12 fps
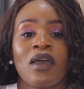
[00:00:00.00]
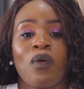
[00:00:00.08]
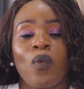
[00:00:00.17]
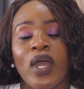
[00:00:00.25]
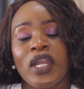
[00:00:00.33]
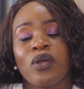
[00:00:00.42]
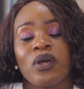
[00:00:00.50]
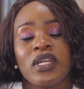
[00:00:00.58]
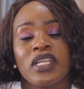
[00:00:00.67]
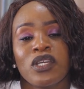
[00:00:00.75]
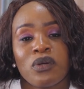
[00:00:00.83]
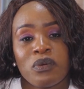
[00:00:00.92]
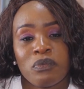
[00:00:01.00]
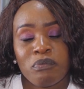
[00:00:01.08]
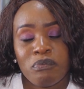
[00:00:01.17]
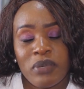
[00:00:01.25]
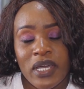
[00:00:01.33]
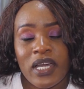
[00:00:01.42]
when you're a new
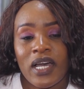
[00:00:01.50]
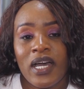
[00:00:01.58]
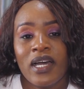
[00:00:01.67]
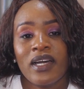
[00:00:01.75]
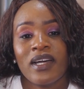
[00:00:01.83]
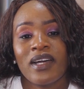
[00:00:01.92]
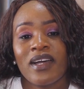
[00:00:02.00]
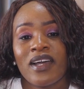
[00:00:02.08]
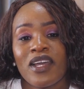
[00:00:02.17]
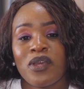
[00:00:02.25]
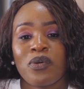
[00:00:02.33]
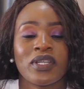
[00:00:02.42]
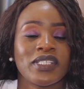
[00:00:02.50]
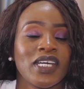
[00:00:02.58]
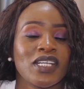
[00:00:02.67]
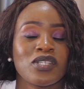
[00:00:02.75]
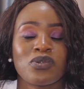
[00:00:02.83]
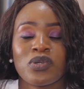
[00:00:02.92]
baker, you
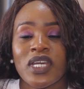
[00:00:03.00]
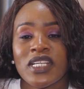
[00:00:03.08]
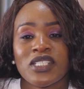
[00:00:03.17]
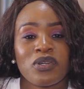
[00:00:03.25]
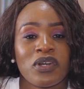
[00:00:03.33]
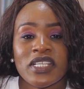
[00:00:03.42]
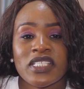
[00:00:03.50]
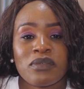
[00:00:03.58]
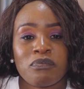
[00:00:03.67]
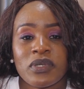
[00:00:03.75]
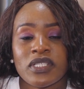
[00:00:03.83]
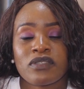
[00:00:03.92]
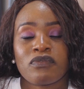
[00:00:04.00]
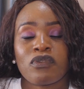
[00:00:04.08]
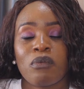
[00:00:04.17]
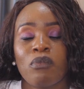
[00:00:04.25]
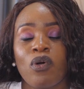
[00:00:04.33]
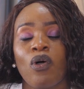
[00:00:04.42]
tend to get your recipes
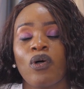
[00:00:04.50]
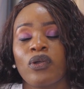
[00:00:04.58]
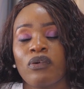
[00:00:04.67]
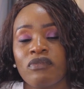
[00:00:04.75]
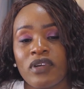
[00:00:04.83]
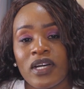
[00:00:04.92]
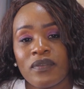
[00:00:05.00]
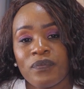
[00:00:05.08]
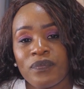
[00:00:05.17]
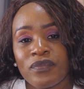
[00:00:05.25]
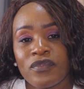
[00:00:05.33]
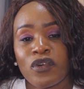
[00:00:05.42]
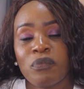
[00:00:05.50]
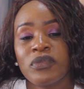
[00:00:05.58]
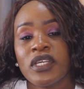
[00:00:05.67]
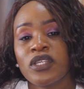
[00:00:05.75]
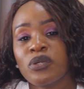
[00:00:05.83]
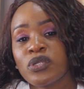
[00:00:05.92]
from all over, from
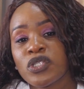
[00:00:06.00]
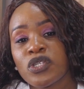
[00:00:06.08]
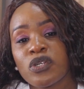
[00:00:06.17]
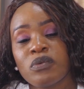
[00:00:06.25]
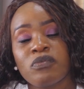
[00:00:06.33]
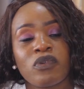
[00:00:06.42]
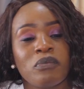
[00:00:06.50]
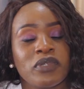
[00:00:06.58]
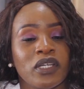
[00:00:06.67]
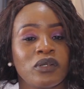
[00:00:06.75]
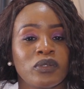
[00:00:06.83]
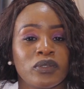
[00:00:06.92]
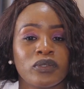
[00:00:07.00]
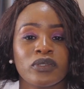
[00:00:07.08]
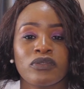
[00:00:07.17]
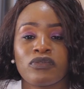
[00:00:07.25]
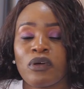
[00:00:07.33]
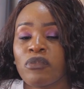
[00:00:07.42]
the YouTube, from the
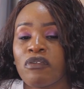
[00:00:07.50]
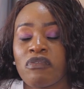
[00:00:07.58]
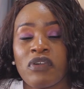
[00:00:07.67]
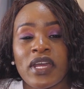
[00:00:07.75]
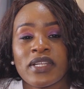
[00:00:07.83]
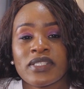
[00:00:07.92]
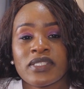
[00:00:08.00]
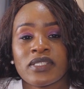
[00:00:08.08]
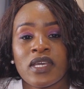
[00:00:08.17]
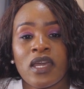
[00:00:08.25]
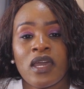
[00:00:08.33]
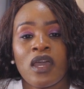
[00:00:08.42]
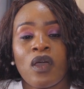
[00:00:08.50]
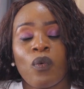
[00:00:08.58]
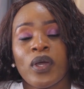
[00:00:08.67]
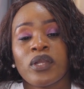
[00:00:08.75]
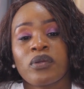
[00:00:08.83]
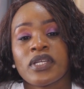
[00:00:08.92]
Google, from your friends.
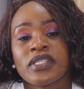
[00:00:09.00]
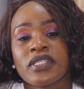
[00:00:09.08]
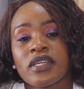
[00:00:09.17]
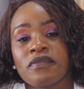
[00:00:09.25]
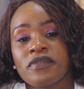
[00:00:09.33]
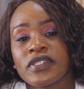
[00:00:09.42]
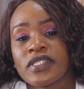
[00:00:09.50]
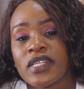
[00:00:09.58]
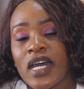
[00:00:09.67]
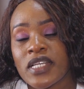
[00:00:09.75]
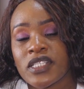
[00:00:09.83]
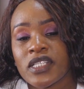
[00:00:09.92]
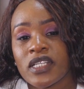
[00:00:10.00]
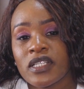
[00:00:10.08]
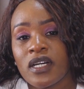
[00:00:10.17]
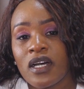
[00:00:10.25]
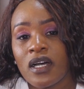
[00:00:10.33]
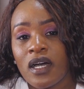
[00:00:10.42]
When you receive such
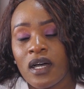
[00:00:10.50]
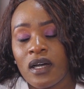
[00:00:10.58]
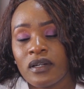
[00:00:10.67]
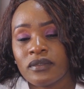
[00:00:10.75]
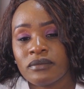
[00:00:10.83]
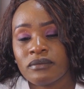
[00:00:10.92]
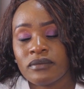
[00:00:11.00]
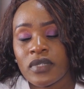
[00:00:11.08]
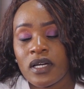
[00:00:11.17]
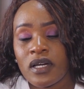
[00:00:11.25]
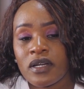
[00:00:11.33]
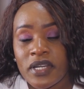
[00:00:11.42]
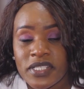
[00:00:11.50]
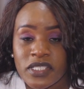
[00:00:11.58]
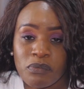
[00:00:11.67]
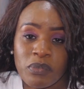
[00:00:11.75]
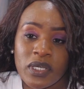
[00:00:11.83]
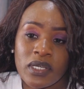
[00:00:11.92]
a
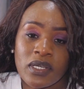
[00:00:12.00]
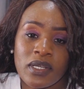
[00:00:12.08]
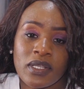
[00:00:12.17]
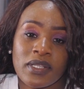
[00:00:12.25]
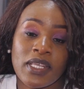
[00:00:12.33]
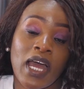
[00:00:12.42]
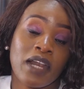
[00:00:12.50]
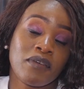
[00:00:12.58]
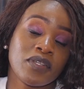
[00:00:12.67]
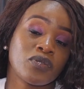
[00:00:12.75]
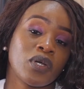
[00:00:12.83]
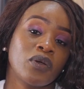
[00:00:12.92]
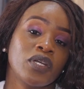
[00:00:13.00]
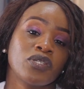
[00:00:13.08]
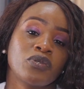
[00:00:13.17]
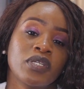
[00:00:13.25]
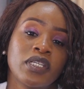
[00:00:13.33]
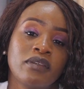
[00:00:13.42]
recipe, the advice you're going
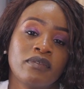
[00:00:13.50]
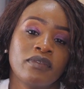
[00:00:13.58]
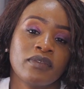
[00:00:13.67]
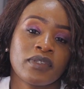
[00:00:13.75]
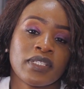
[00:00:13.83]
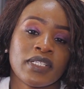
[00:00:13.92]
to give: